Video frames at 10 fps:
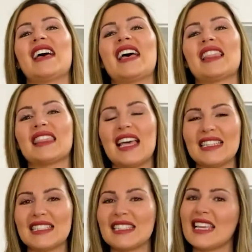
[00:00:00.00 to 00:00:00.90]

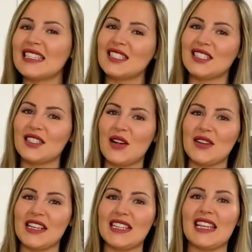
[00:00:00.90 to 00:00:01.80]
Let's get
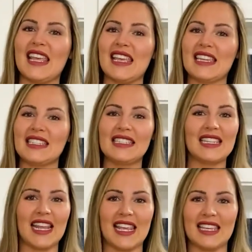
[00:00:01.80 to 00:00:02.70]
started in
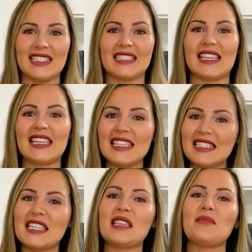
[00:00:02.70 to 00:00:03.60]
today's
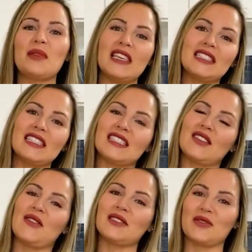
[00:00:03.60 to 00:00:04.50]
easy peasy
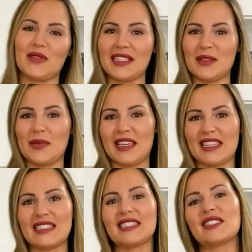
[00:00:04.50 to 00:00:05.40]
salsa
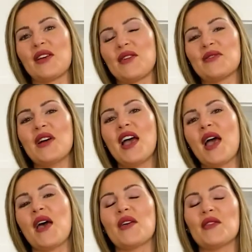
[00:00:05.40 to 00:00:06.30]
recipes. So
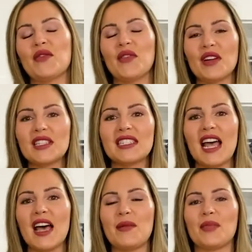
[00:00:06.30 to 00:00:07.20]
first
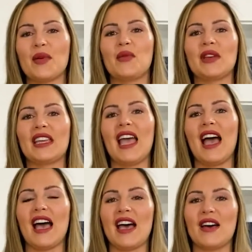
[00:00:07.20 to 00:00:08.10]
up, we
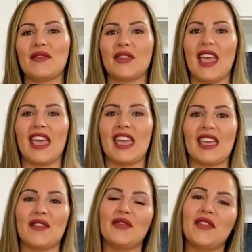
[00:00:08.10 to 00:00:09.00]
have
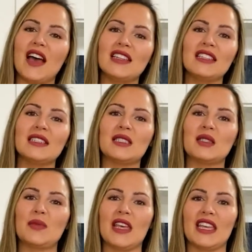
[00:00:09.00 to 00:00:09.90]
a fun
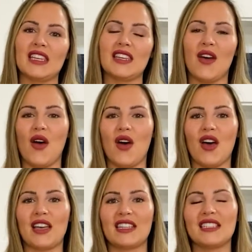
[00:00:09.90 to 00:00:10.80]
spin
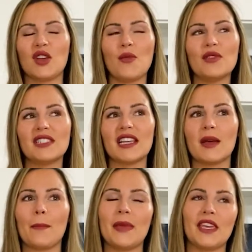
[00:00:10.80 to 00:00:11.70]
on, it's almost like
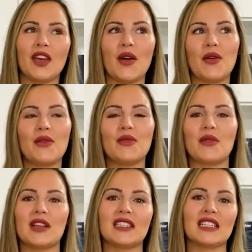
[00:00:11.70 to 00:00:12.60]
a
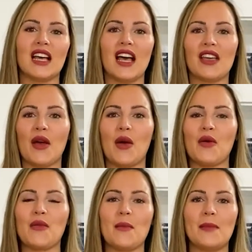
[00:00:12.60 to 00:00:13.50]
Pico de
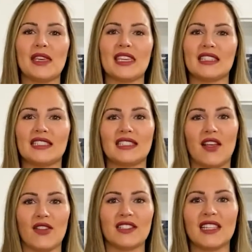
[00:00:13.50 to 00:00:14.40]
Gallo meets
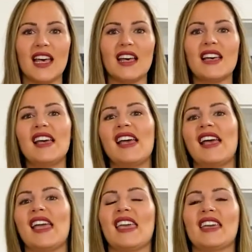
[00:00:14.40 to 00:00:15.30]
salsa.
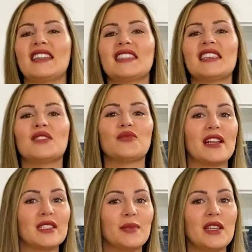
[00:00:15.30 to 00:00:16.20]
And this
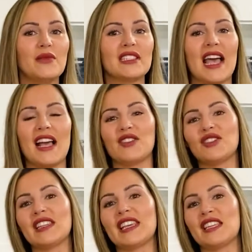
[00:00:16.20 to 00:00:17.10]
recipe was
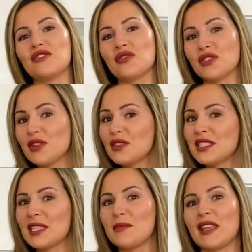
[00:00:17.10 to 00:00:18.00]
actually
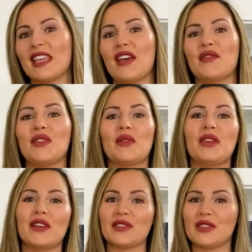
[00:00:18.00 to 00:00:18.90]
introduced to me a few
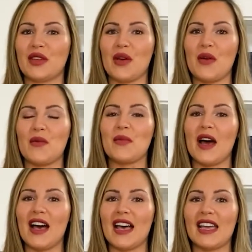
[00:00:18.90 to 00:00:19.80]
years ago
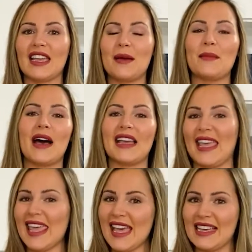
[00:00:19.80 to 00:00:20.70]
by my
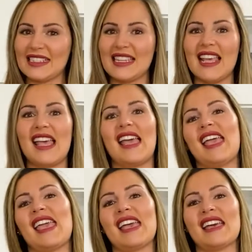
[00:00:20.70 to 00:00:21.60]
aunt.
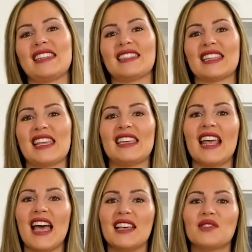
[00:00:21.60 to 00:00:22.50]
And it
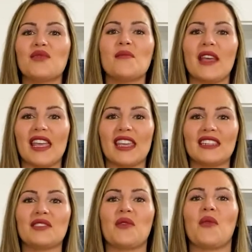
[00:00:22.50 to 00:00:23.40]
has
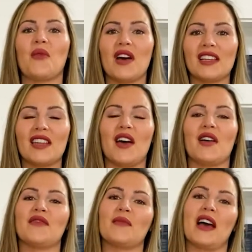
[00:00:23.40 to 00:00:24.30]
remained one
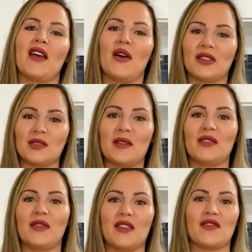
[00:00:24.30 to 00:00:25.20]
of my ultimate
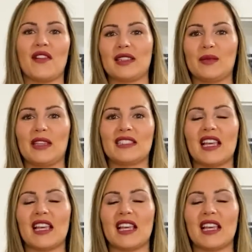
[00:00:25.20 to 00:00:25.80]
favorite recipes.